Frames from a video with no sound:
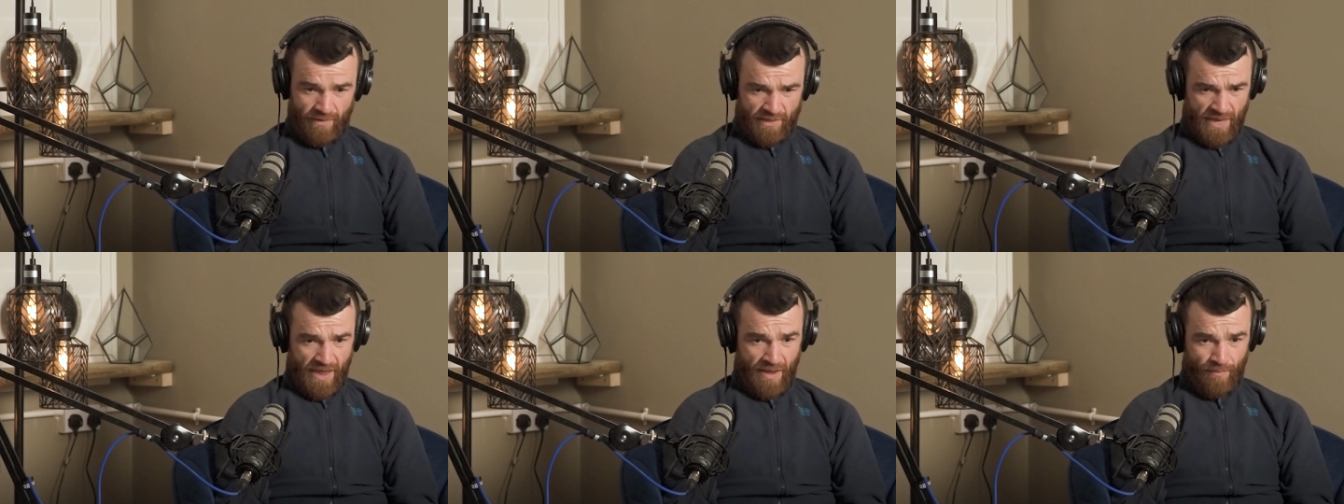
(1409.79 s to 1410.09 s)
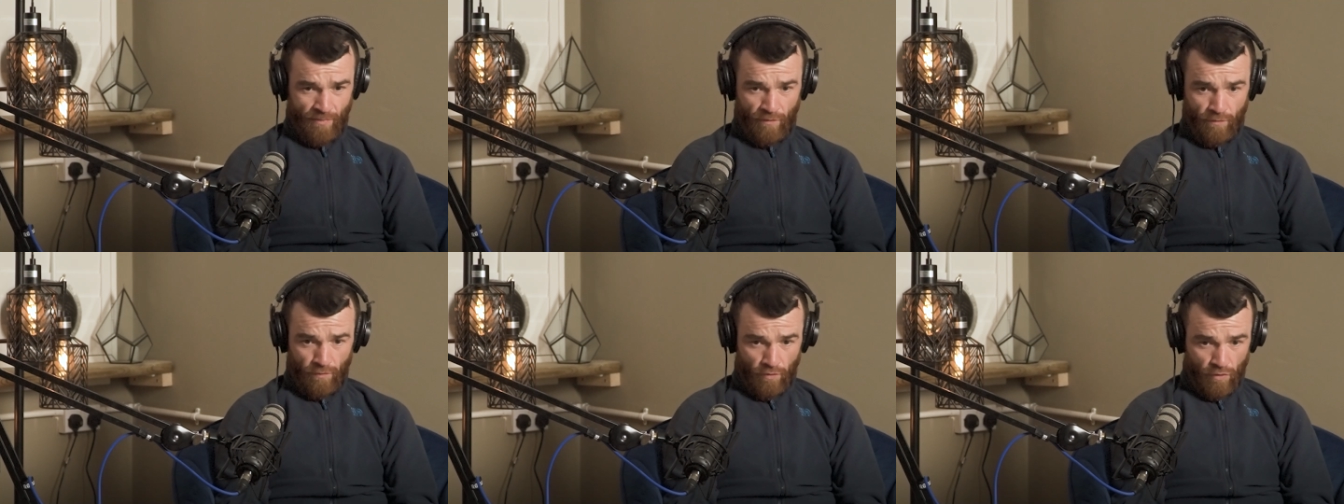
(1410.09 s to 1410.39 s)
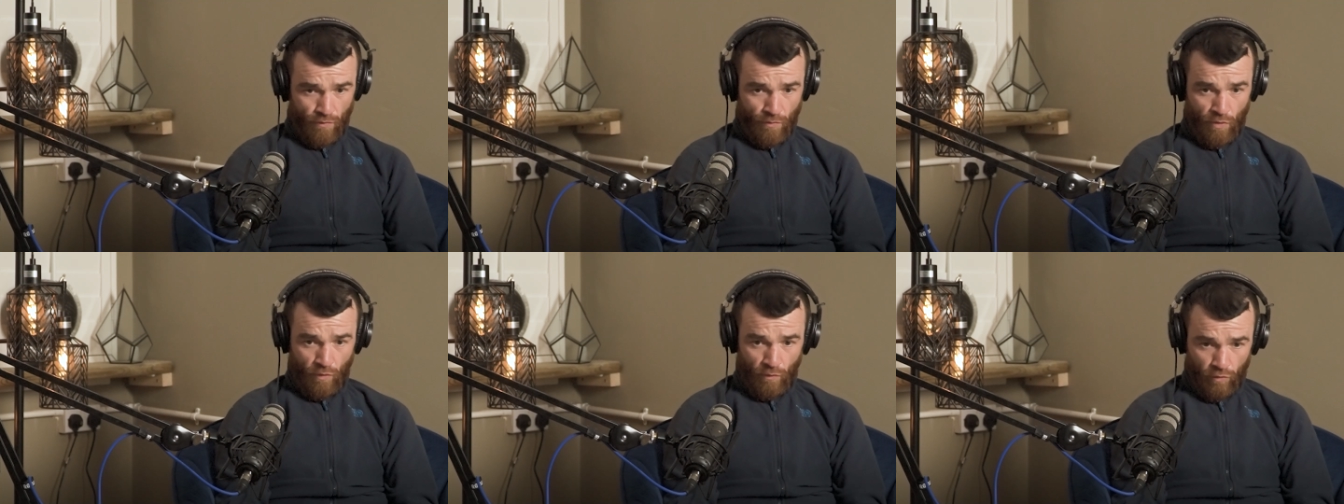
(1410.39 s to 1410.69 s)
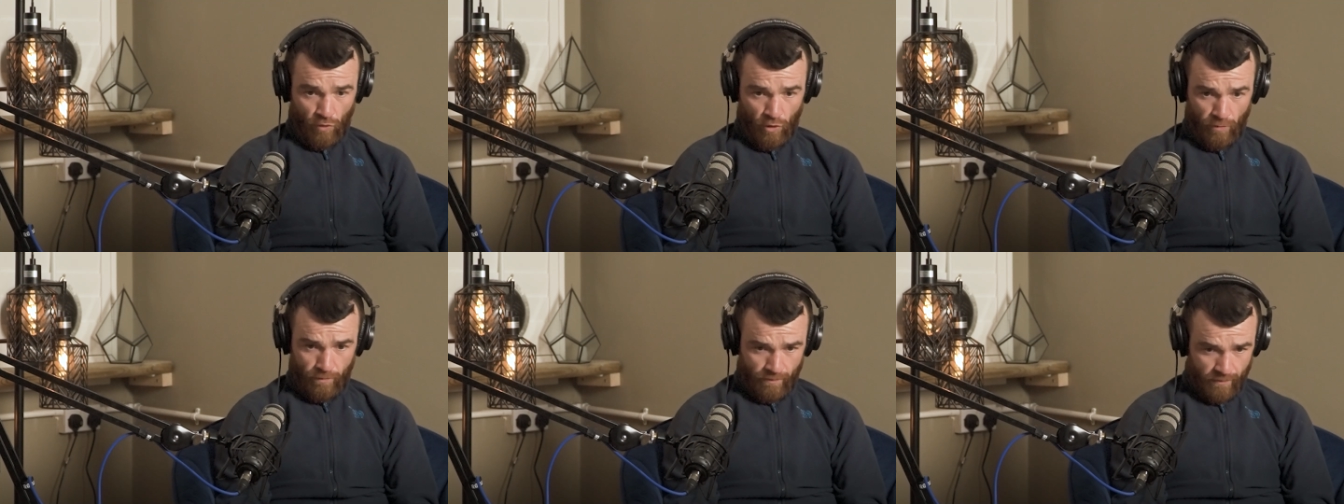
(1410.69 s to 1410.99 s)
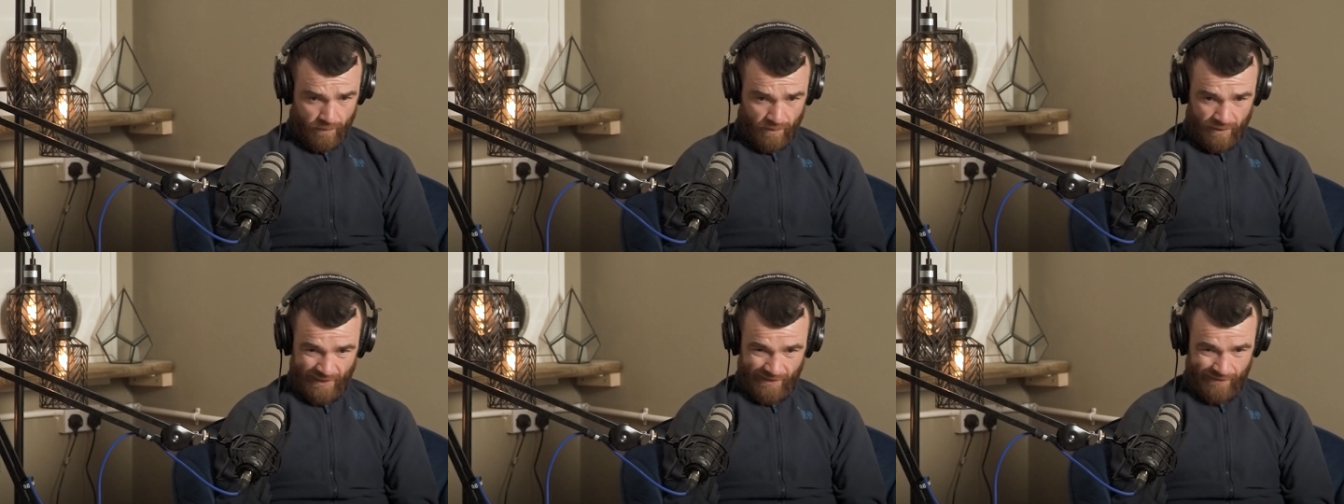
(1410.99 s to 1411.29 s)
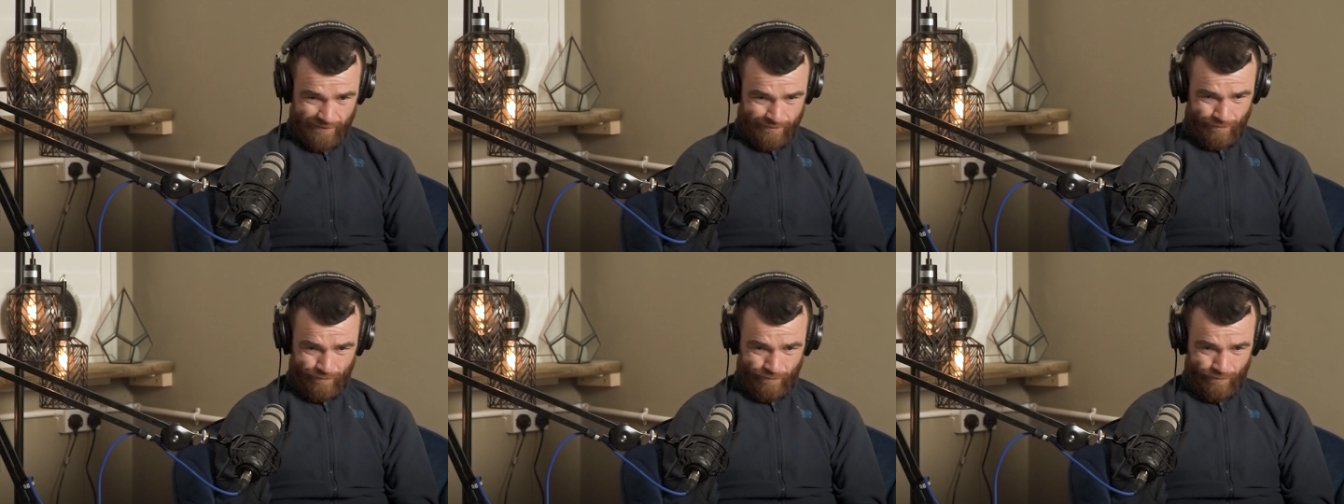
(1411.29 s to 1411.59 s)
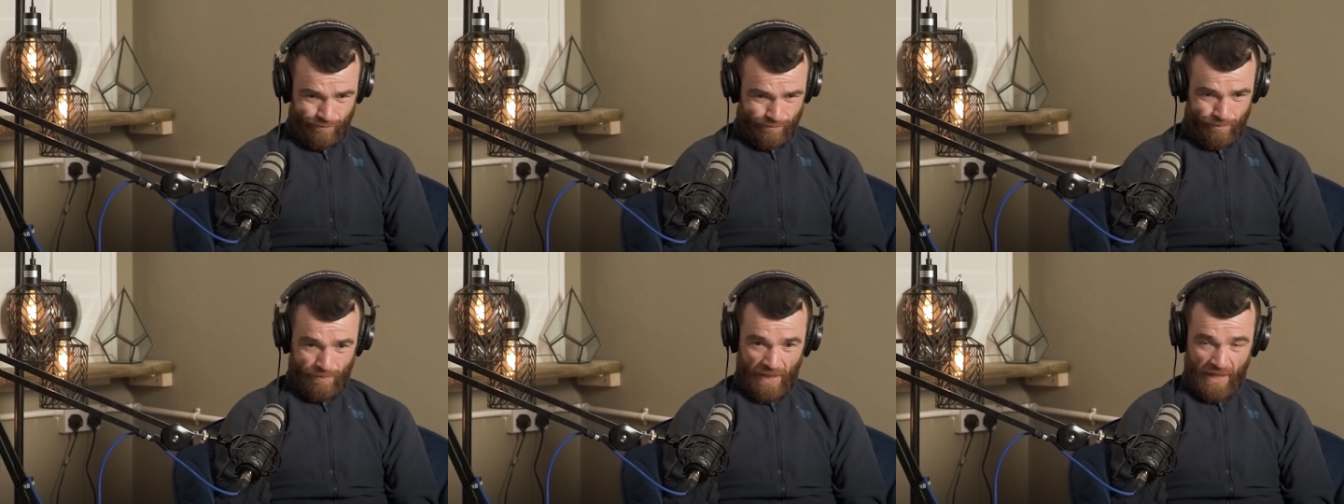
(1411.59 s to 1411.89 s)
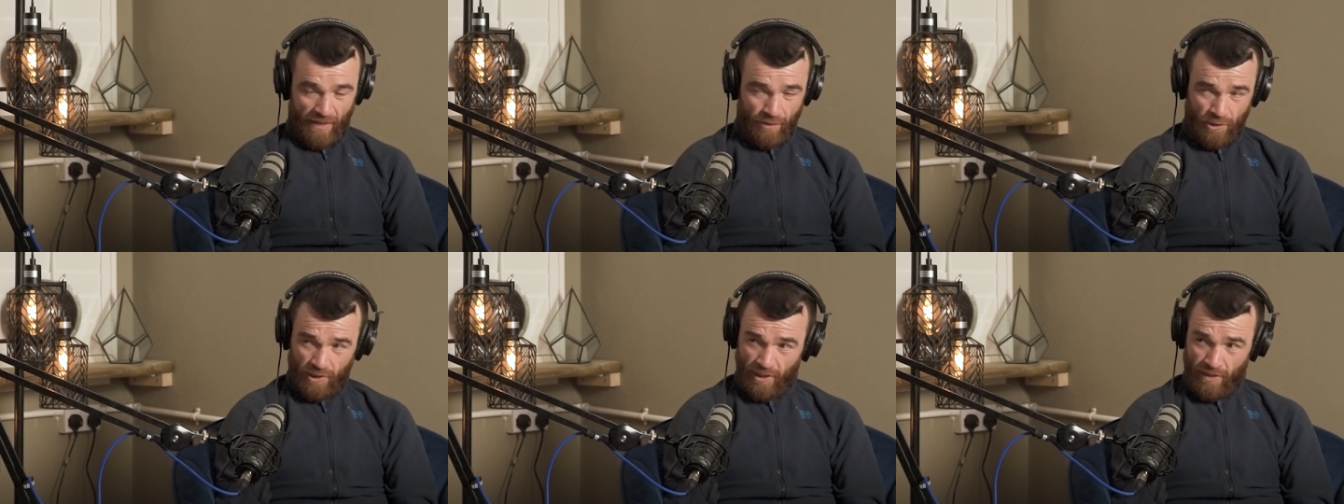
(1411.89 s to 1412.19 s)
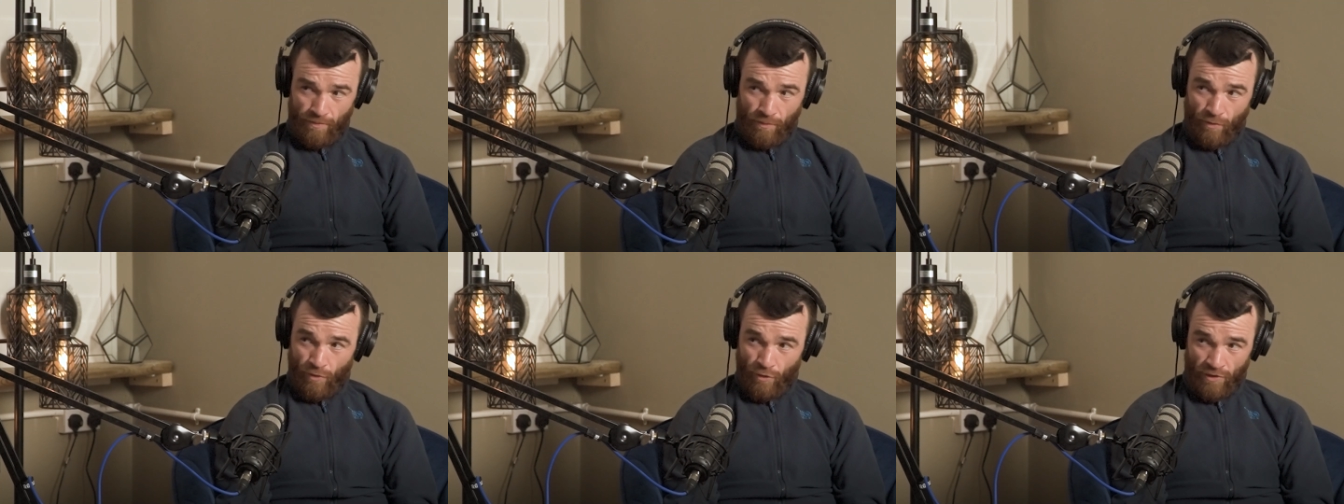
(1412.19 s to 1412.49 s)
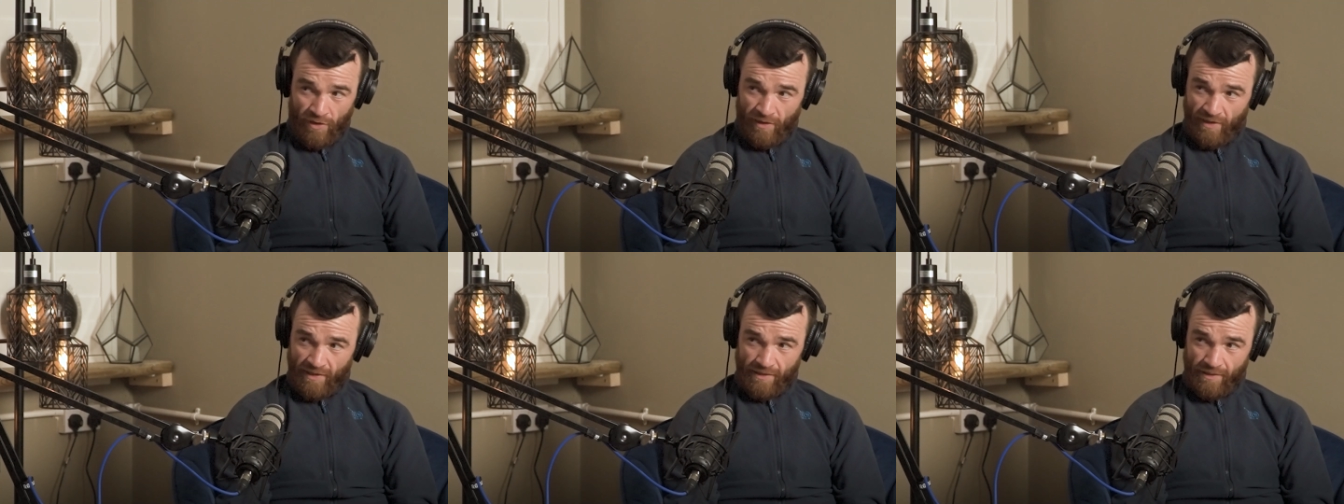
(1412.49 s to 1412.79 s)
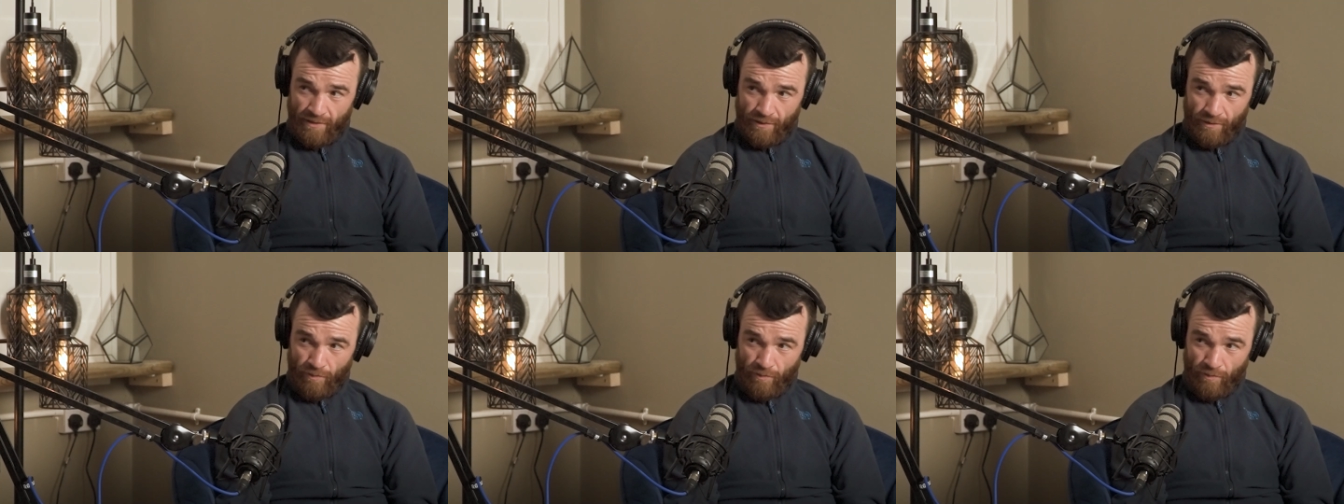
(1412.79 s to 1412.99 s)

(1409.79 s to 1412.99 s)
time we fucking woke up until bells in the morning, lad.